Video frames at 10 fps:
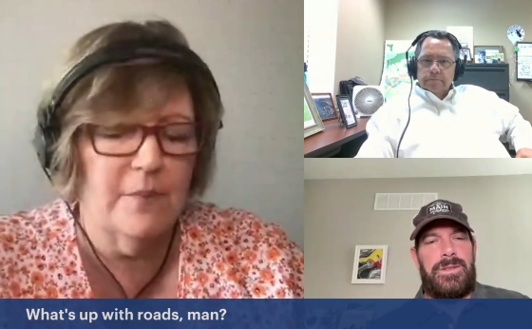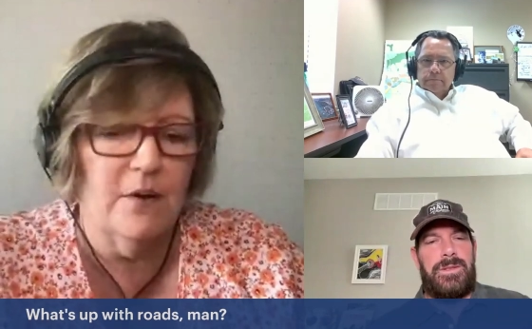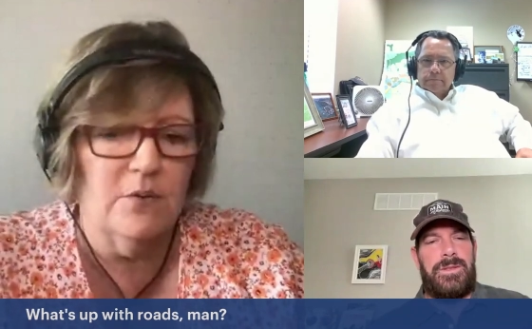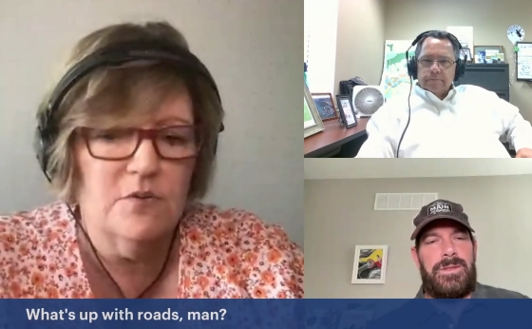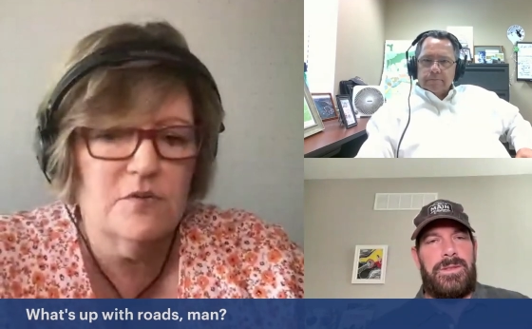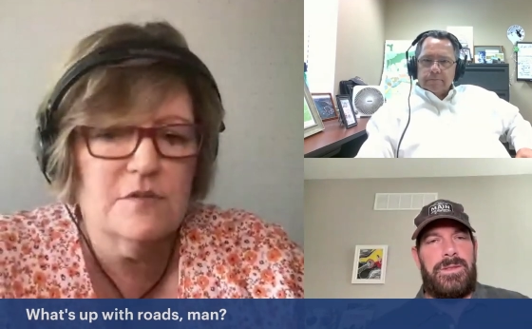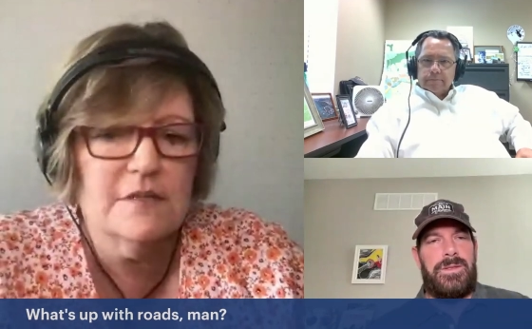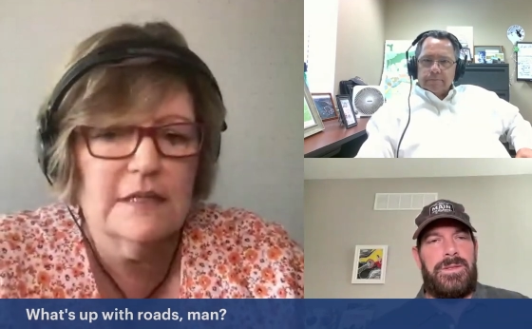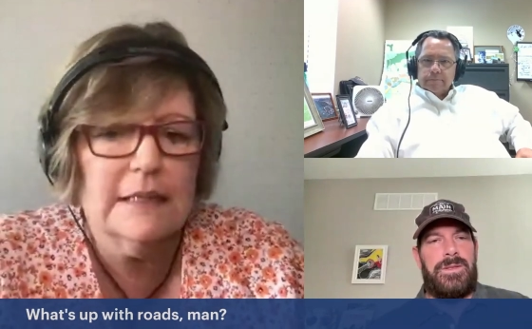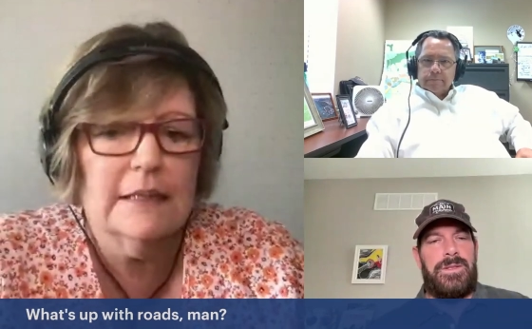Speaker 1: the
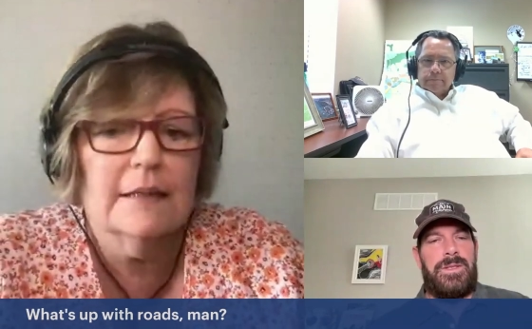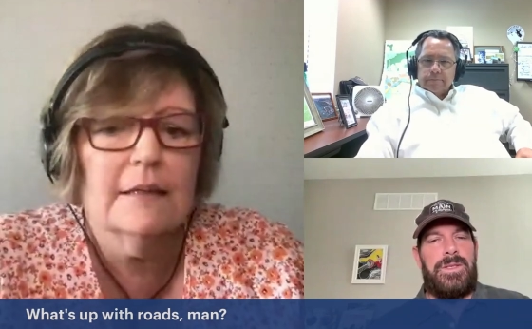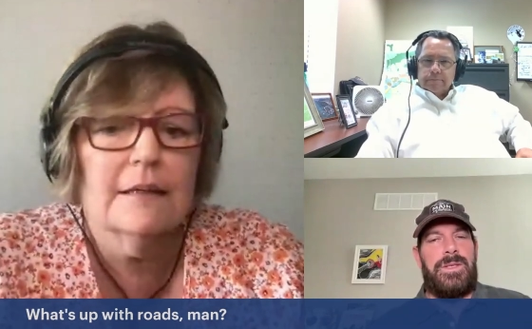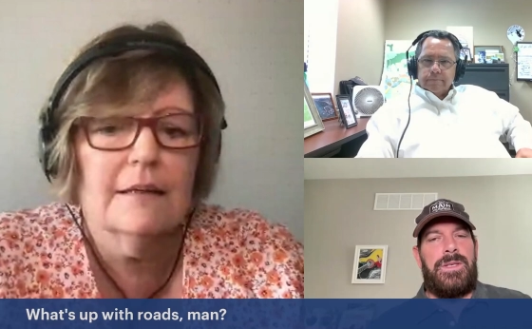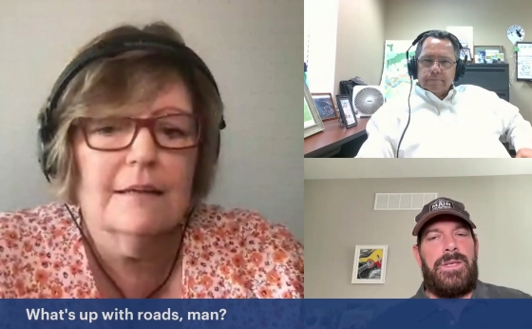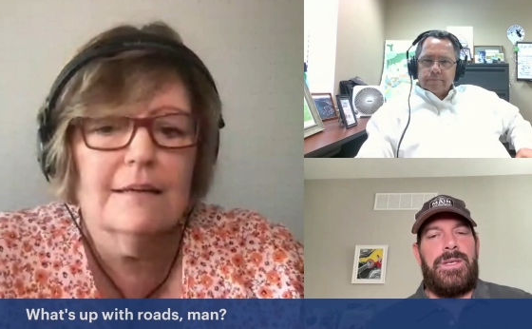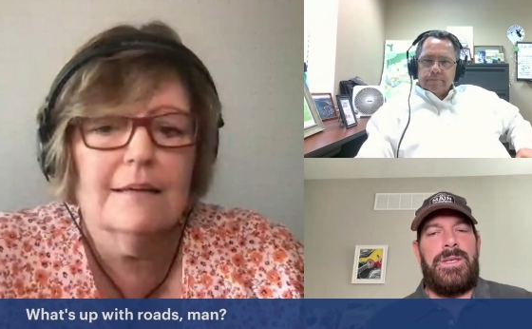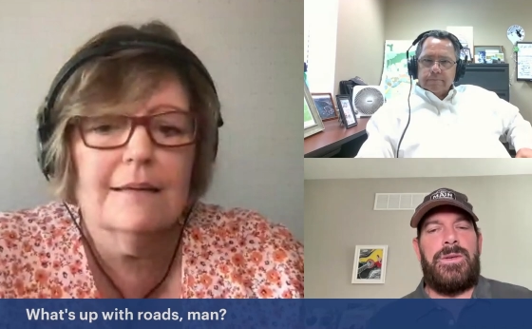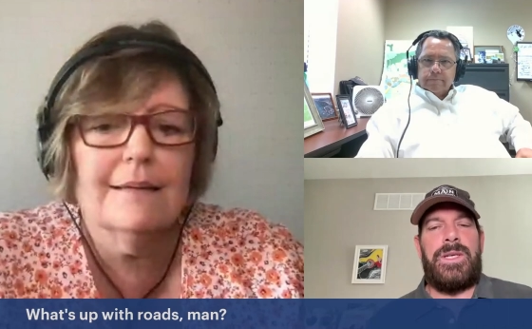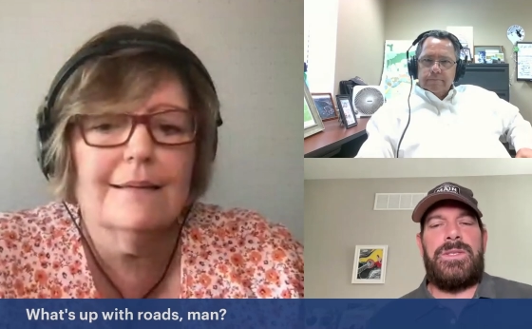most.
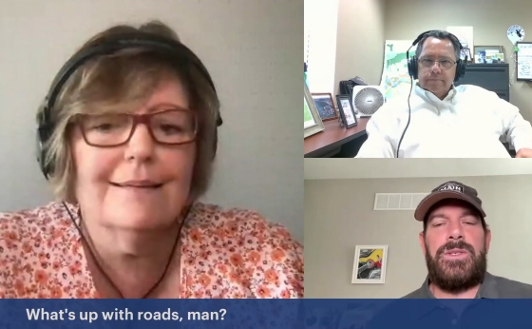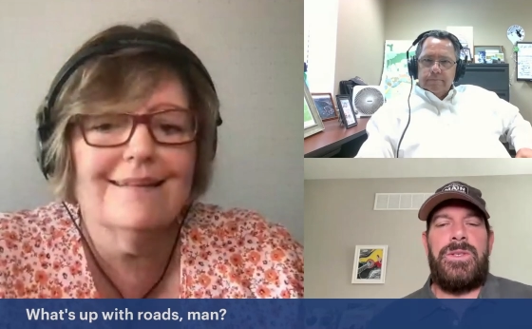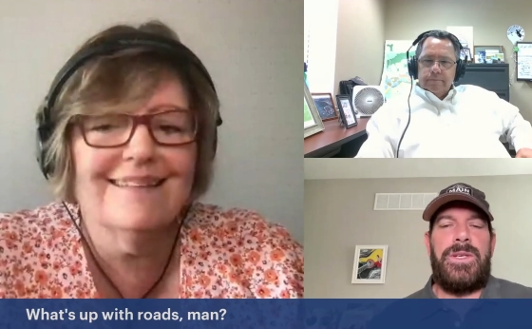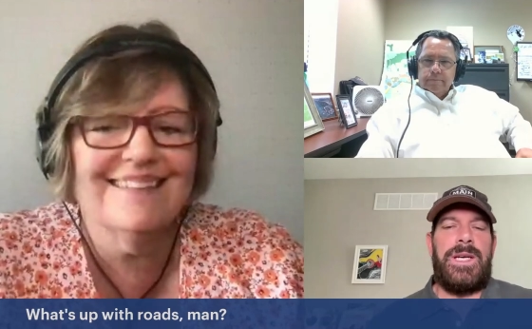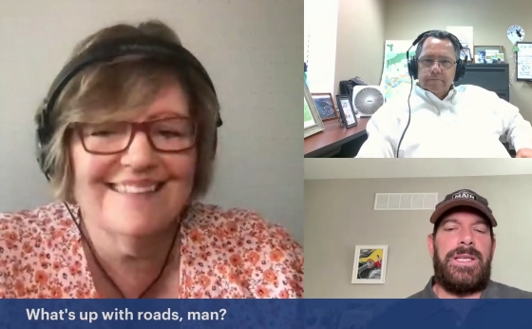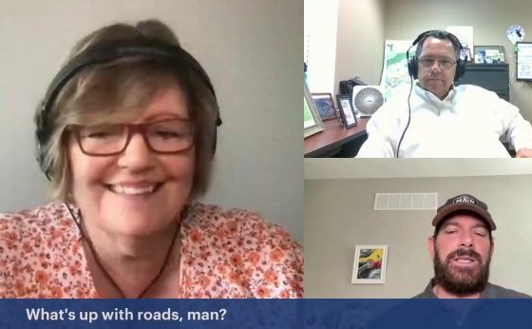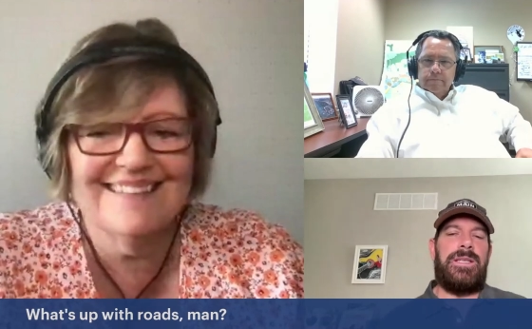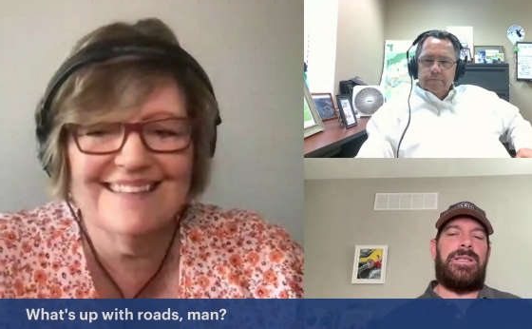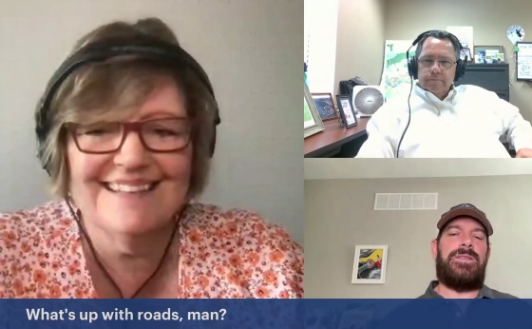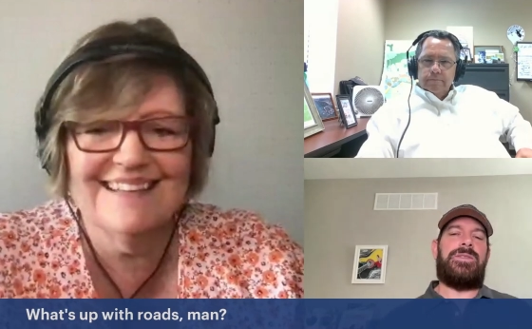
Speaker 2: Okay, so you got
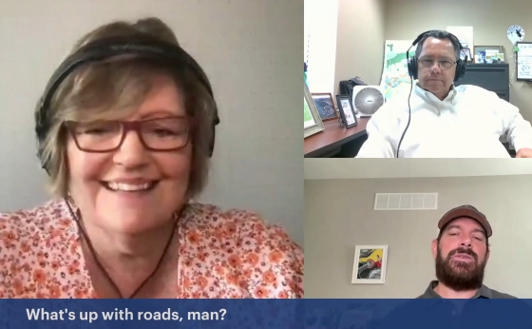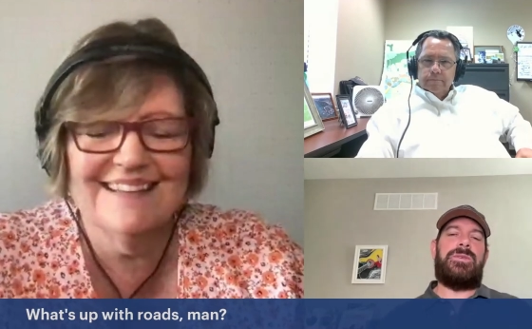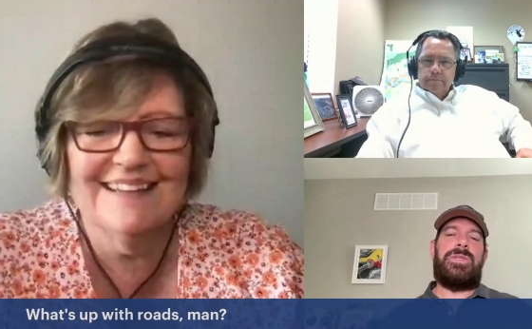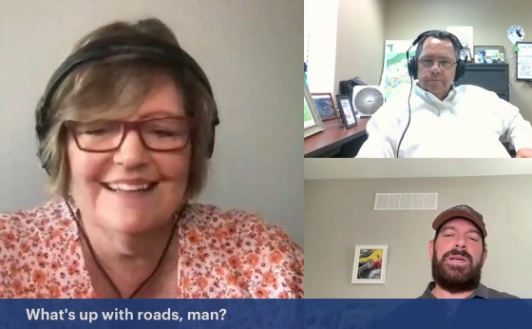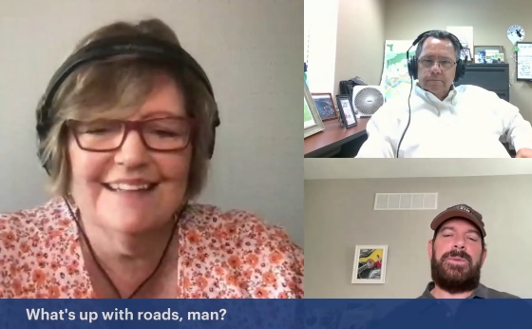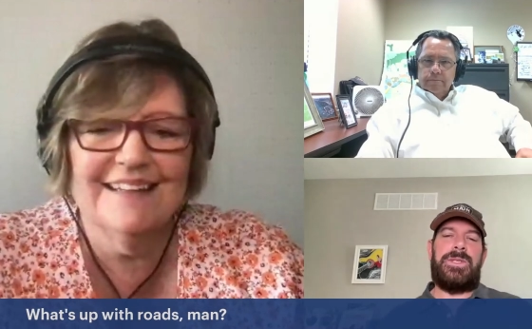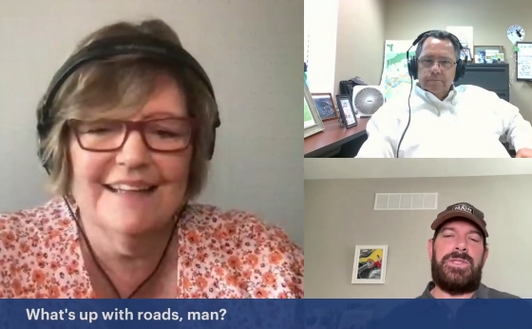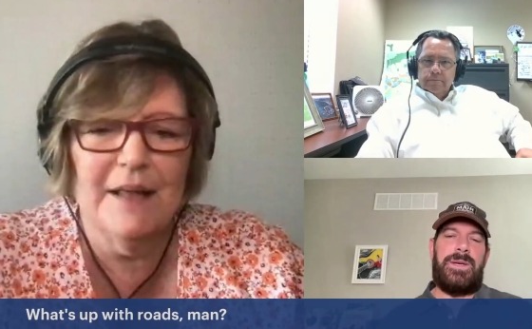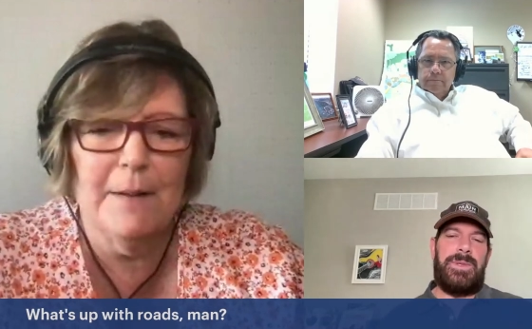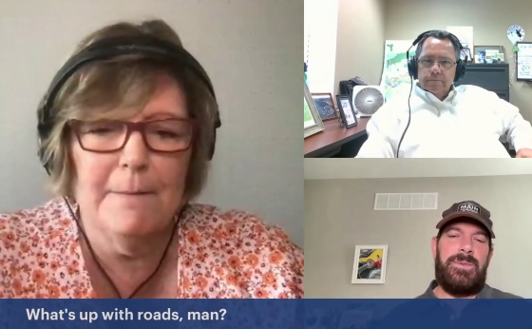so yeah, because
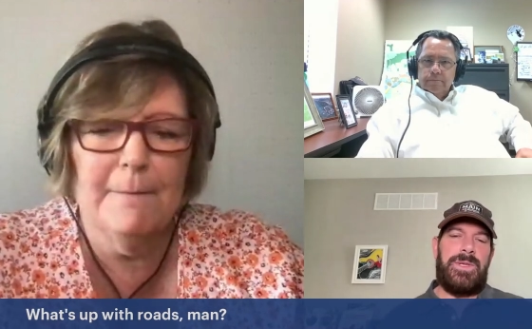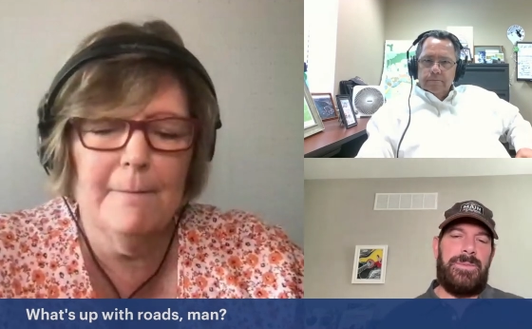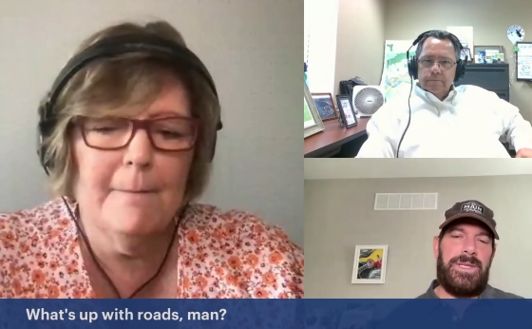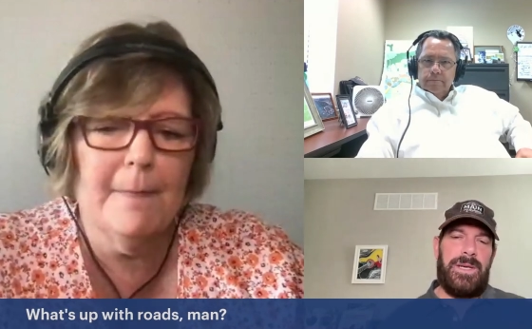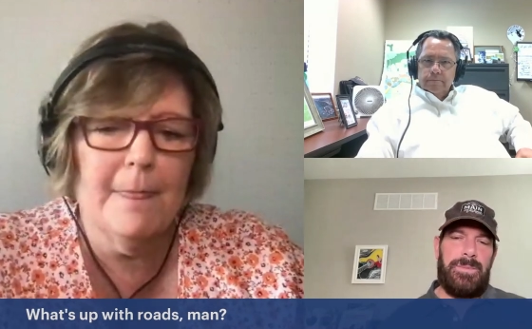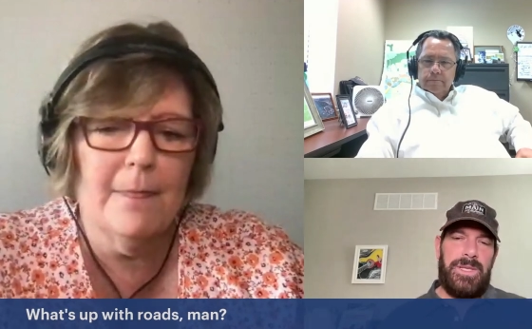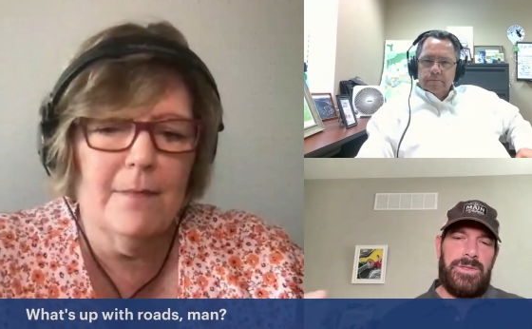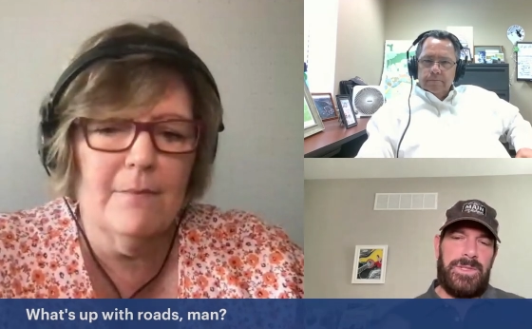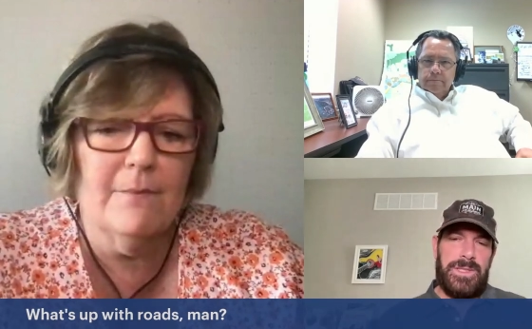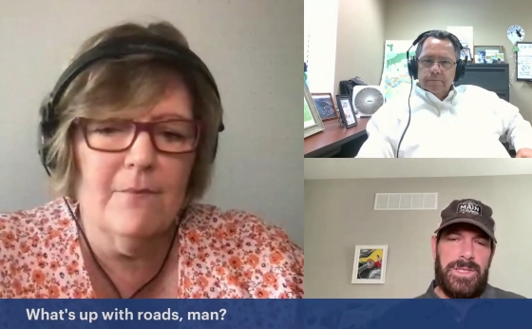you got people coming down
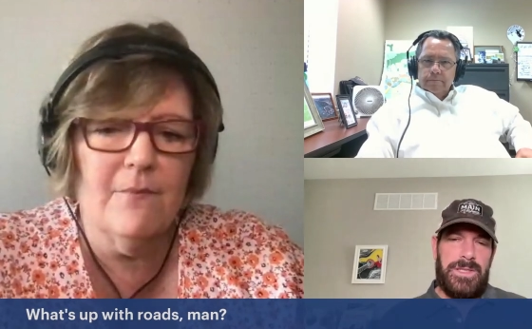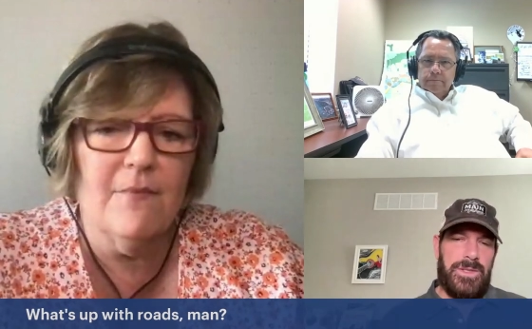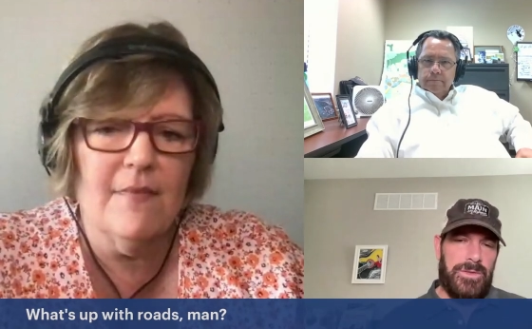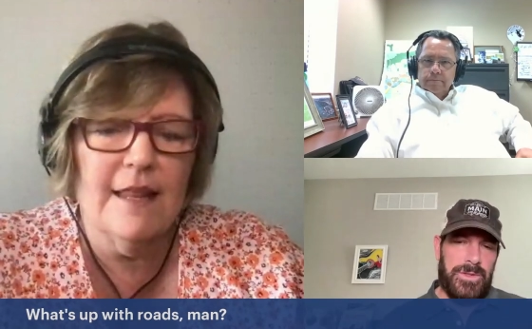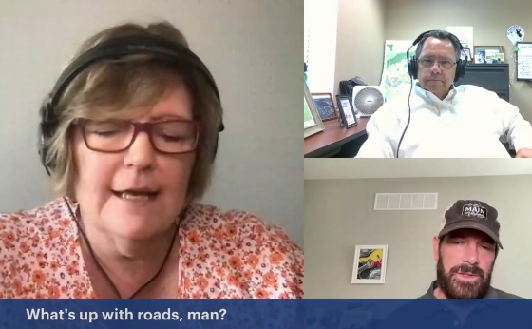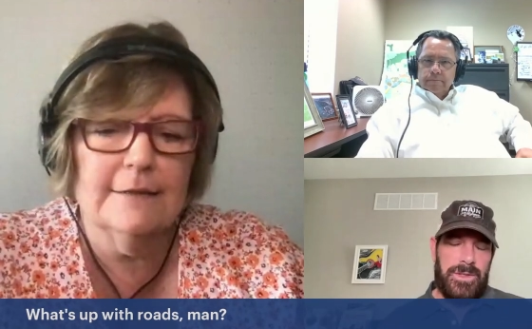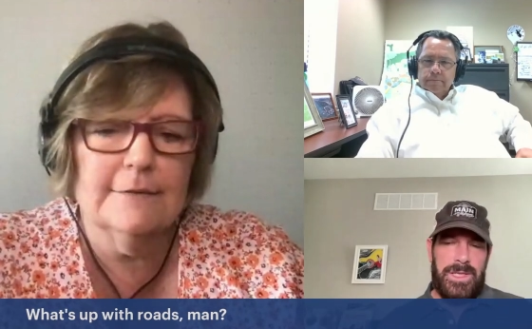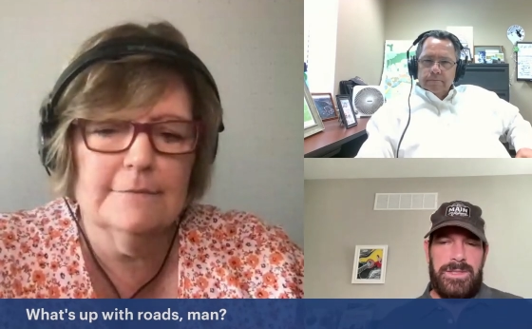Peterson and cutting over and all